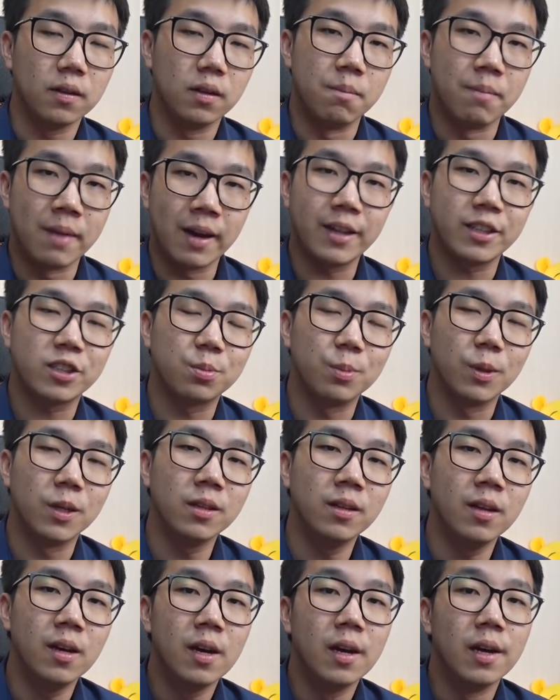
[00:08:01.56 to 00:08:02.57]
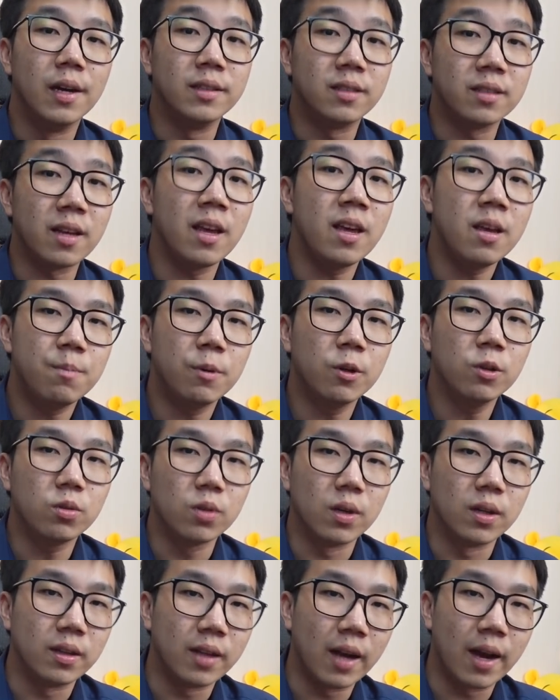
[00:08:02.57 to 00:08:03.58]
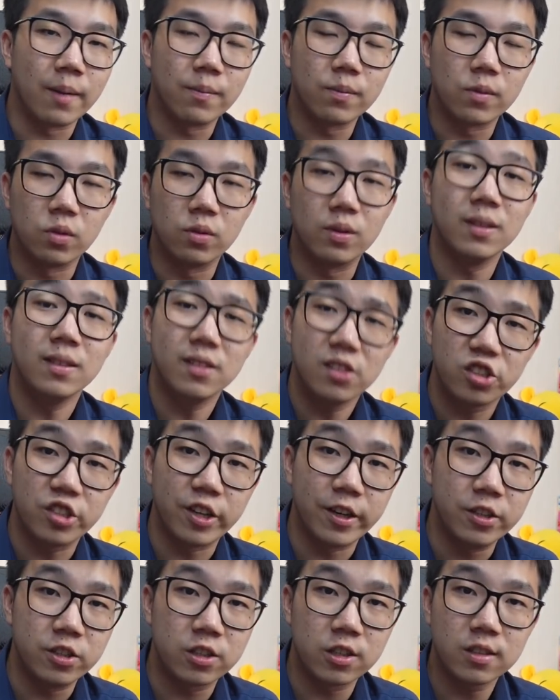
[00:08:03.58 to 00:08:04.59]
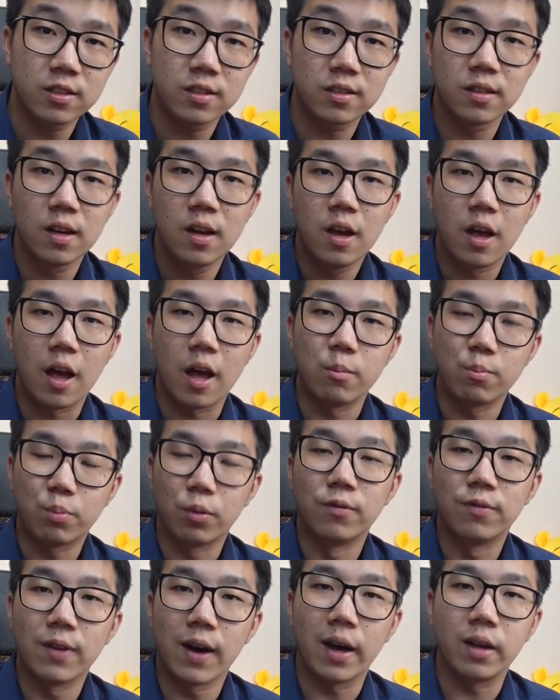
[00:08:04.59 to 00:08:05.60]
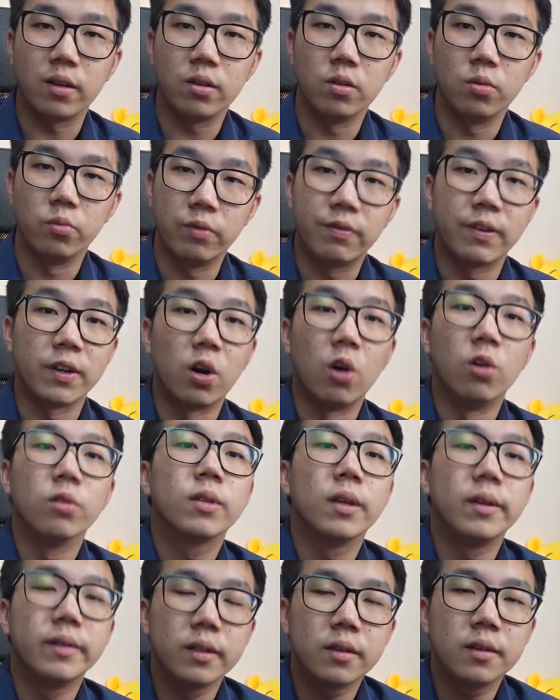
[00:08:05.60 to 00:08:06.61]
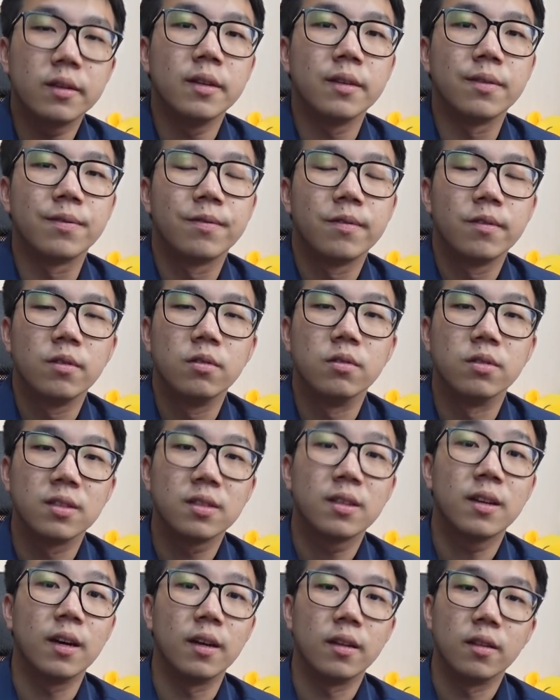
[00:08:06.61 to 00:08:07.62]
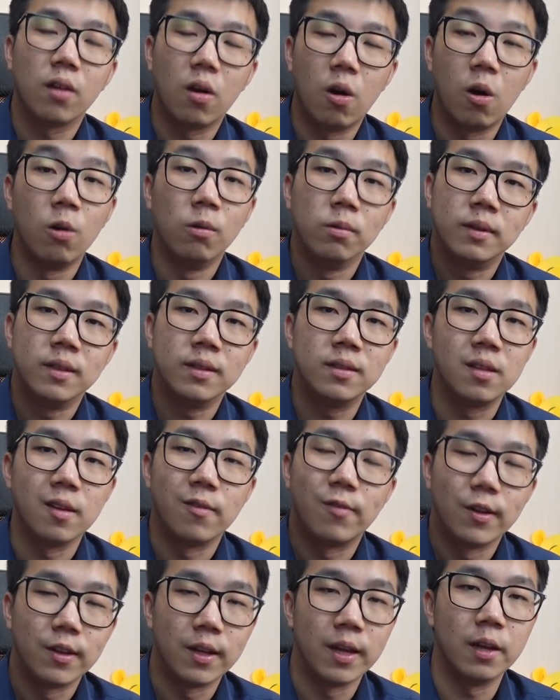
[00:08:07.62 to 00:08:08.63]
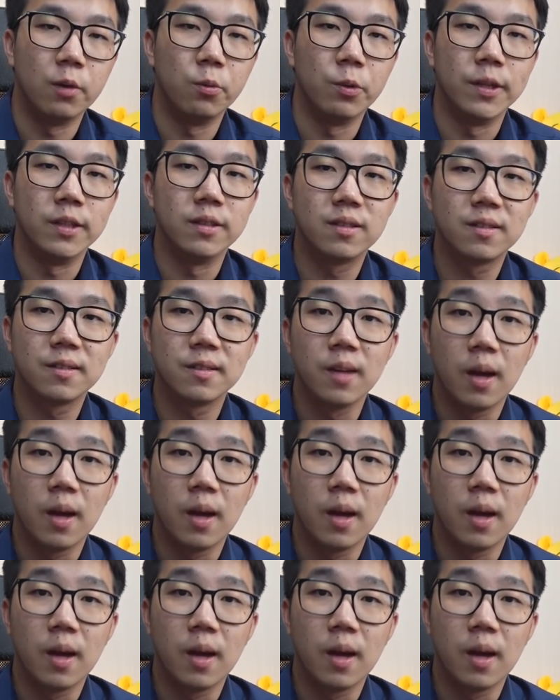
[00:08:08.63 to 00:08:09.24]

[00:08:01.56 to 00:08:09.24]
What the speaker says: the management is able to adapt to these changes and provide with an alternative to skirt all these different headwinds.